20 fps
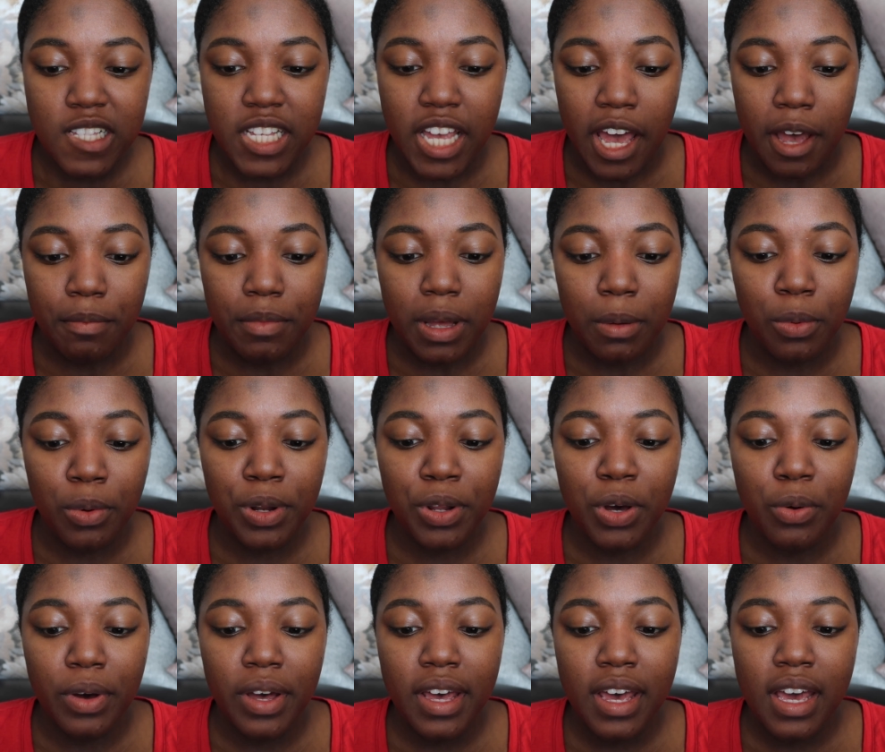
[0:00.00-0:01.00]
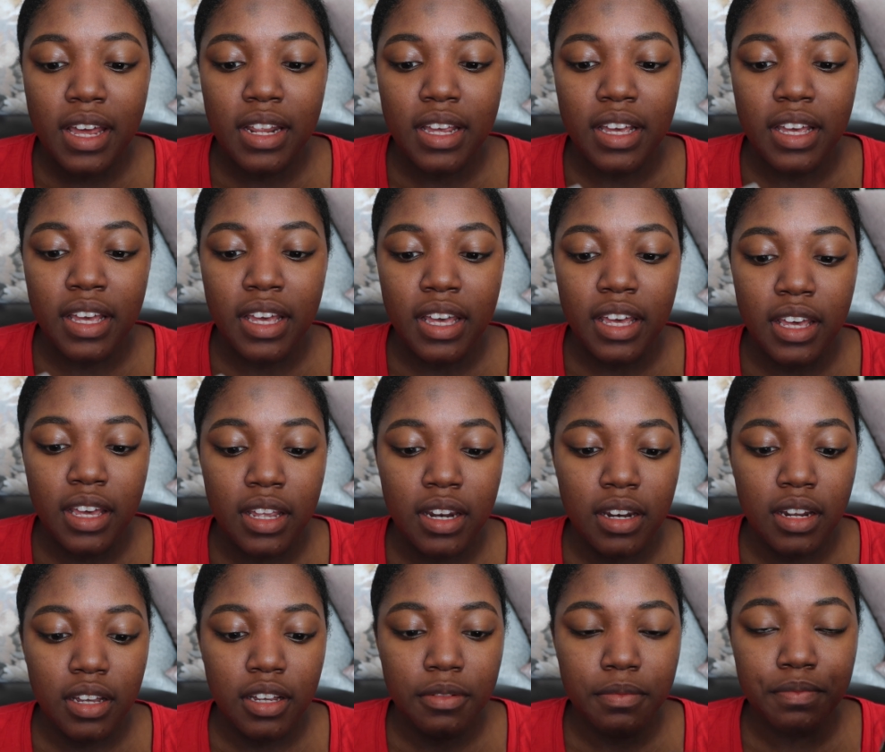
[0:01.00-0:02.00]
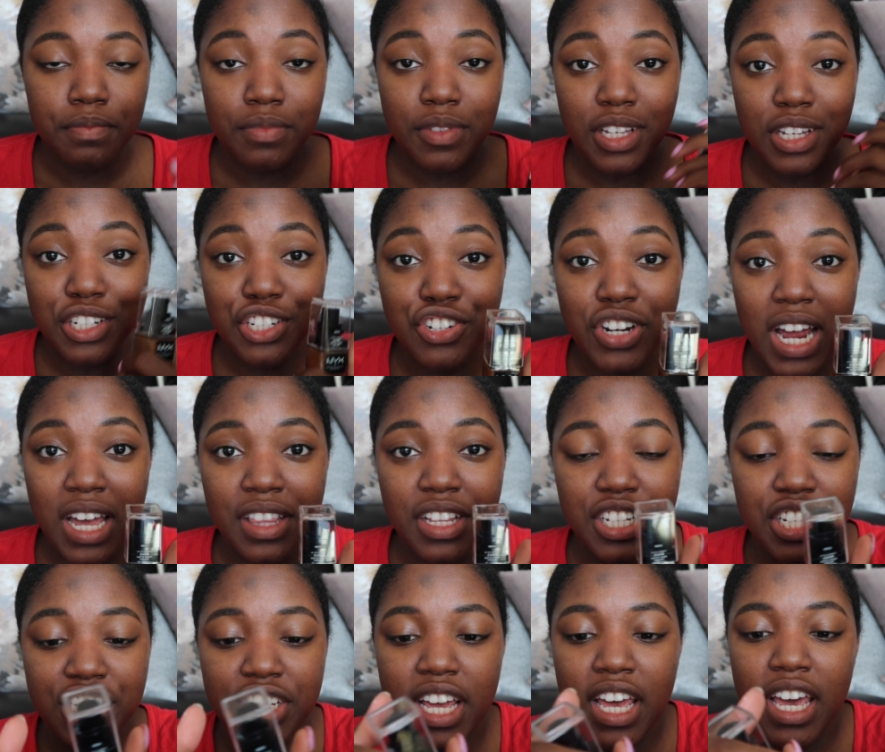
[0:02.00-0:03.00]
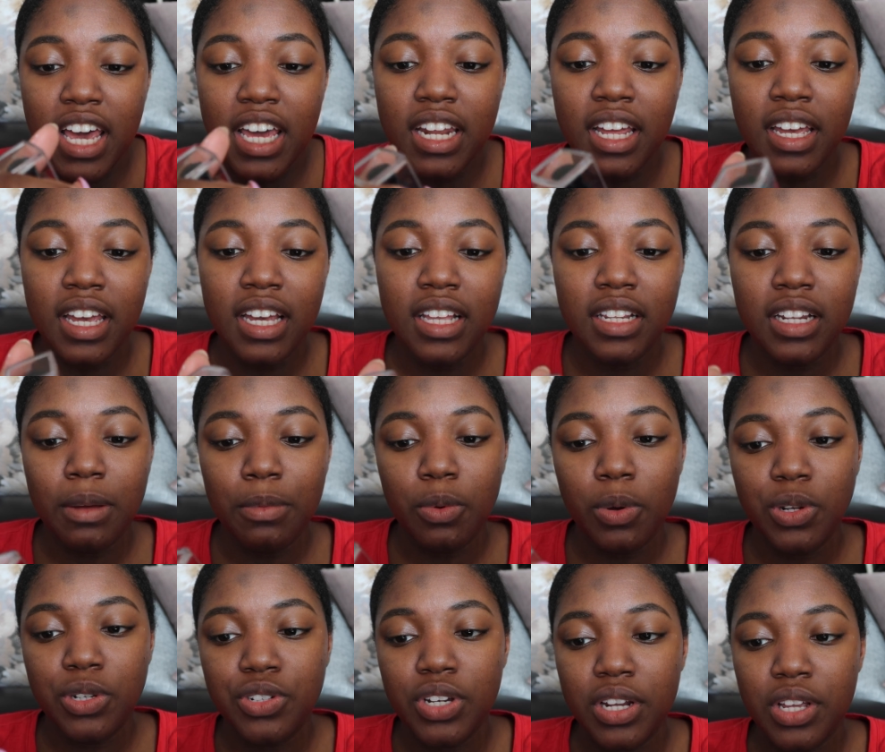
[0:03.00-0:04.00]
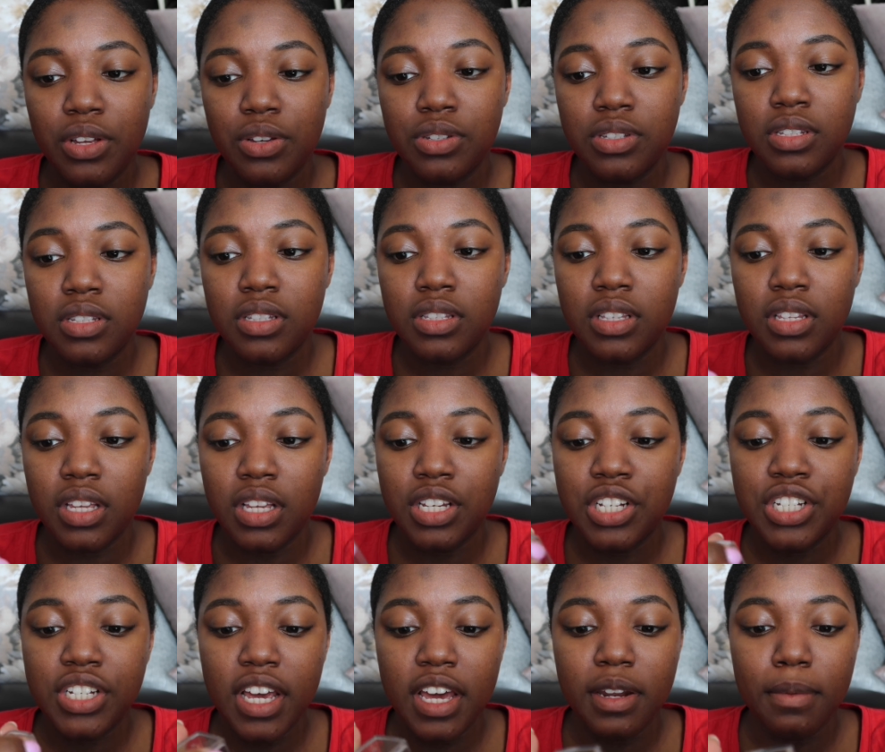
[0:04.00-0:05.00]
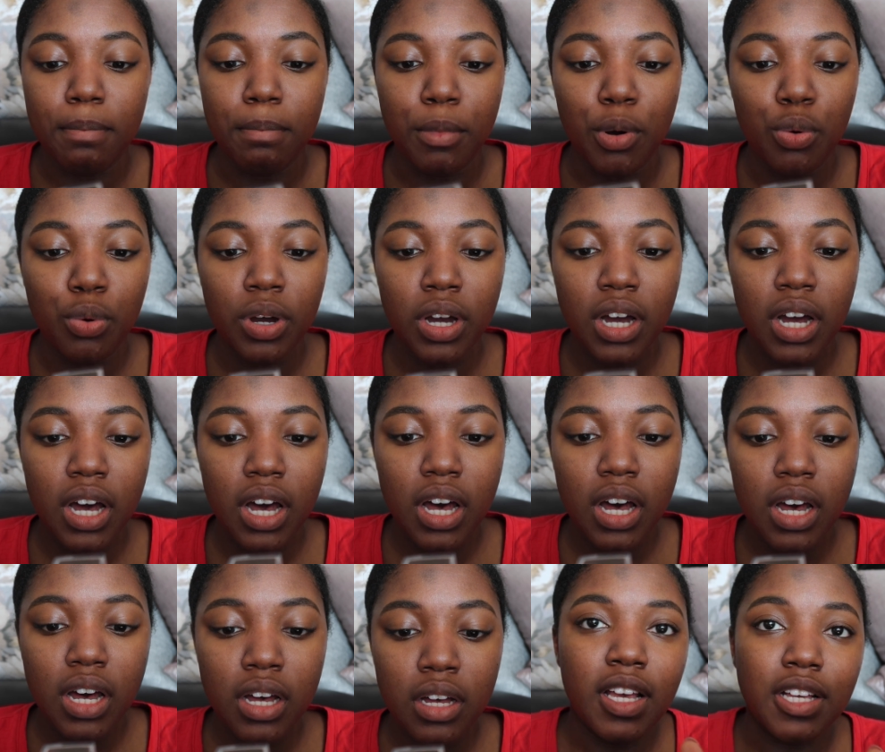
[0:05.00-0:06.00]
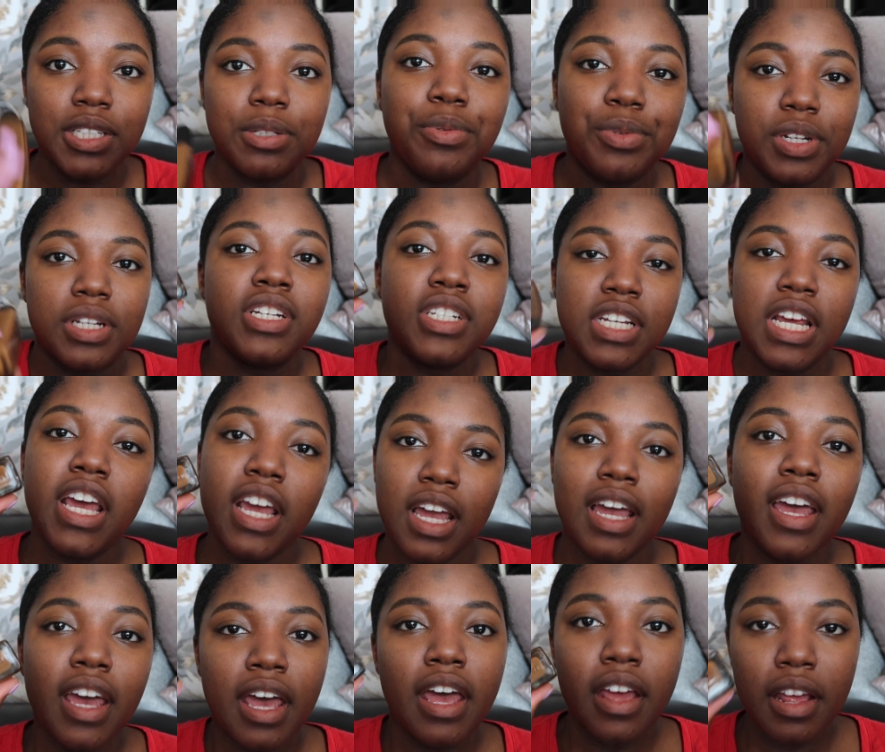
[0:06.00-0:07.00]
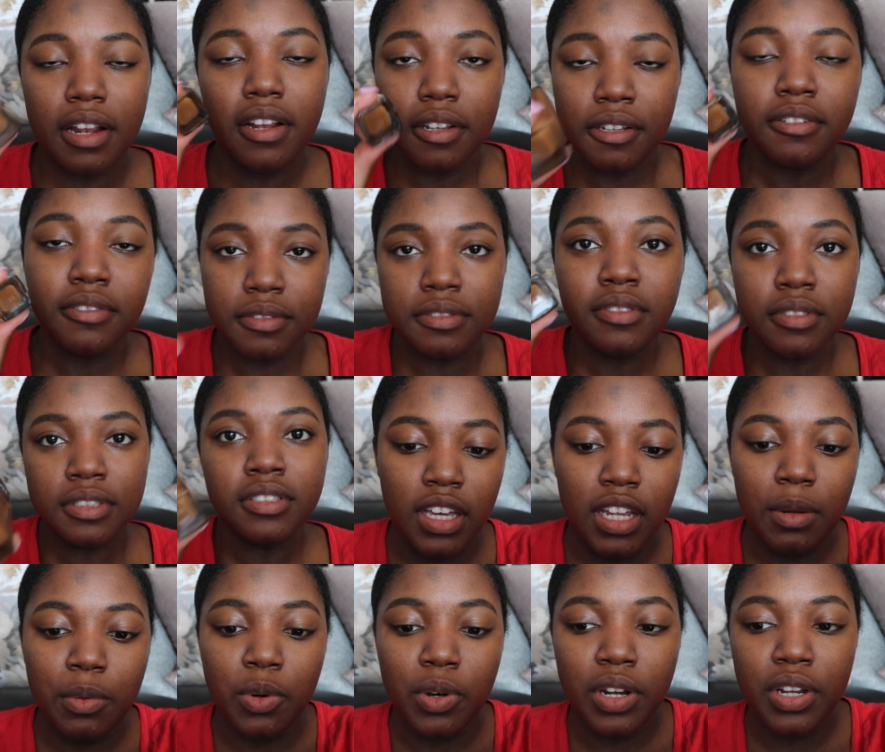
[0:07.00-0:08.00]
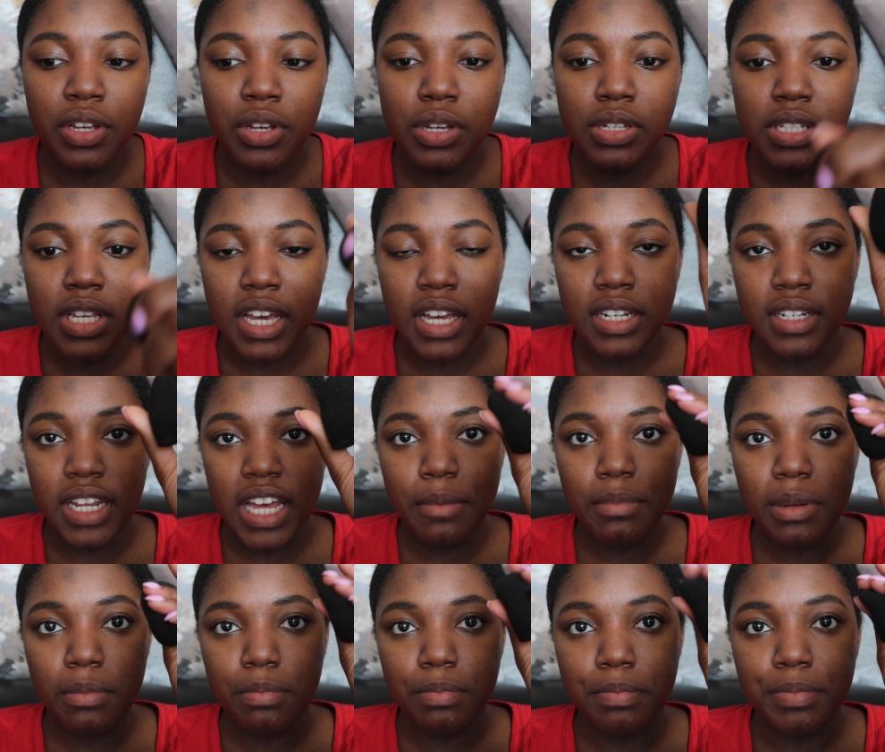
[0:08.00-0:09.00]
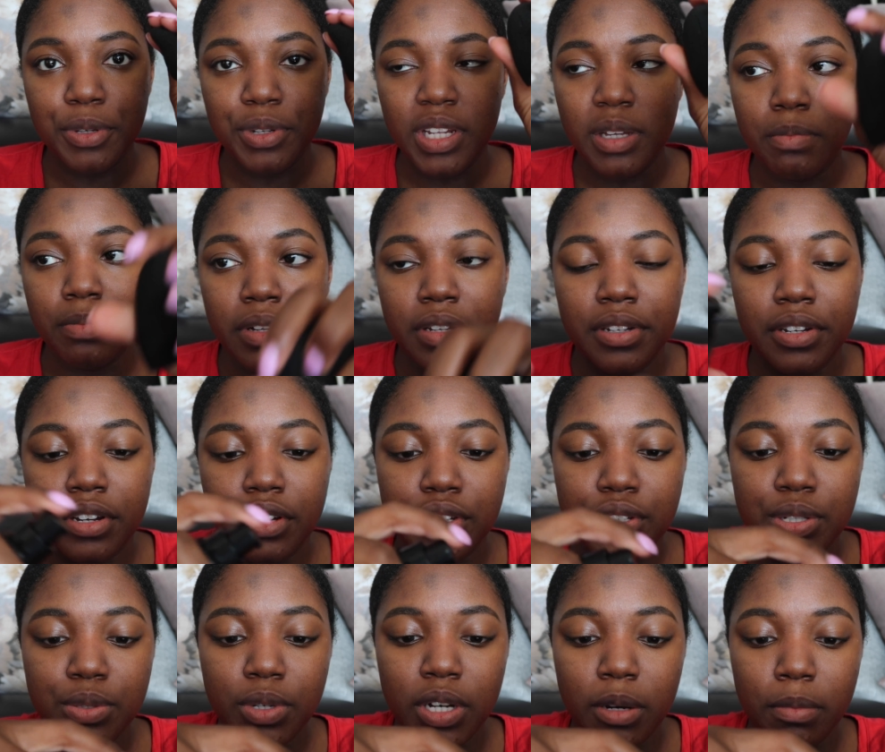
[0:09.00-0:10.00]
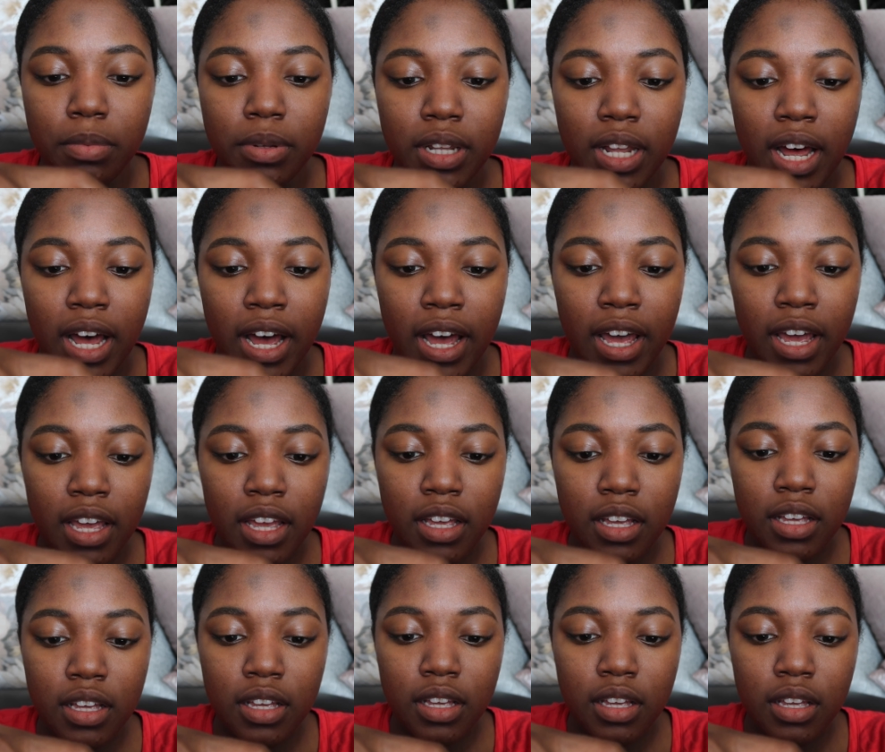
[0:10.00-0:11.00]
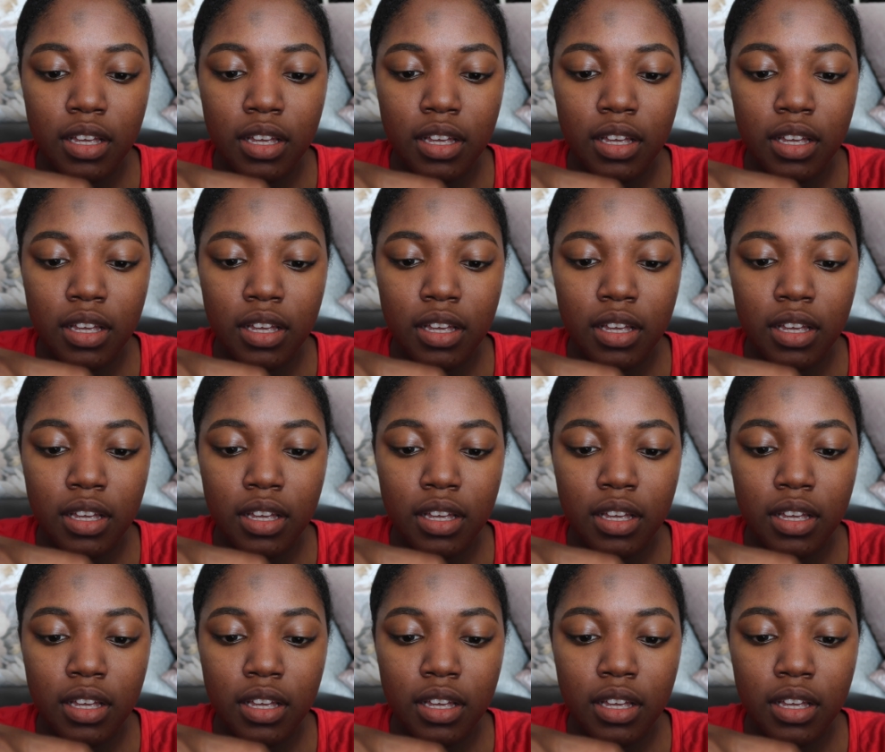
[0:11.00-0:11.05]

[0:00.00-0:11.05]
yeah, I'm going to go ahead and try this shade. Again, I'm going to try to use the shade Mocha. So I'm going to shake it, and I'm going to use a damp beauty blender to apply.